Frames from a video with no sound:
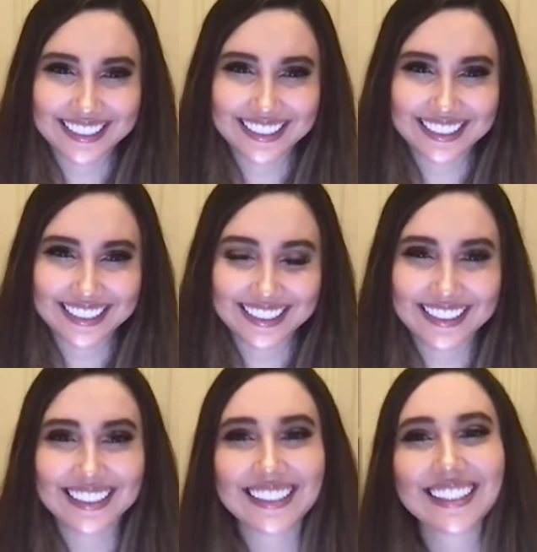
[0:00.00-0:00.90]

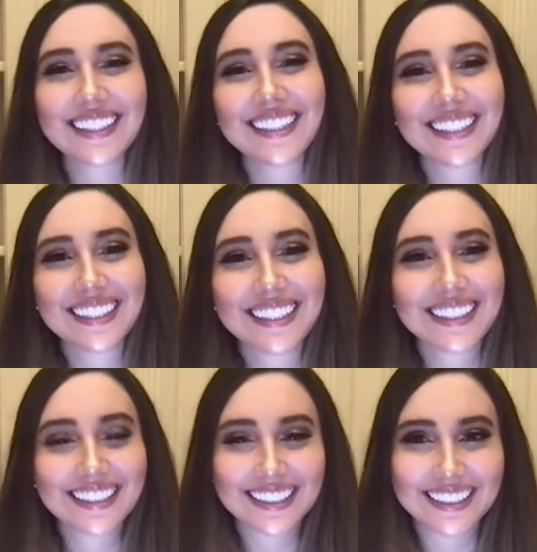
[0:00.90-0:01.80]

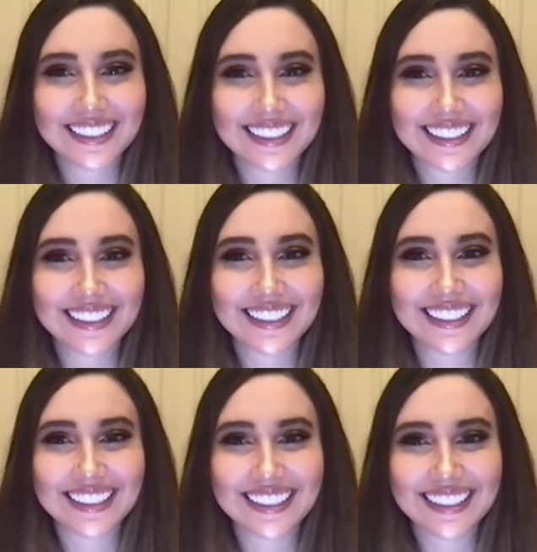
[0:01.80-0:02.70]

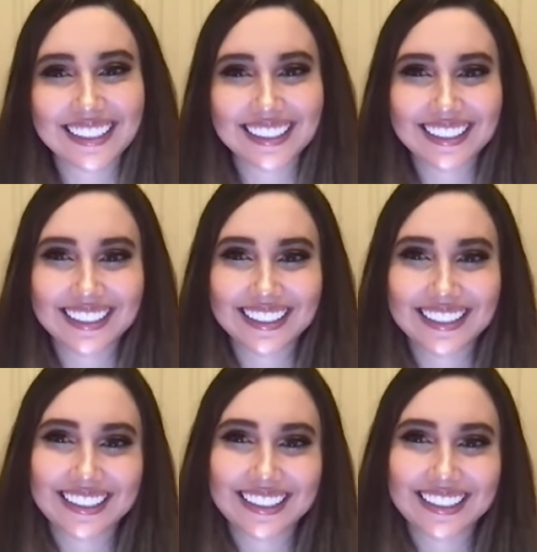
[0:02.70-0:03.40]
This person isn't speaking.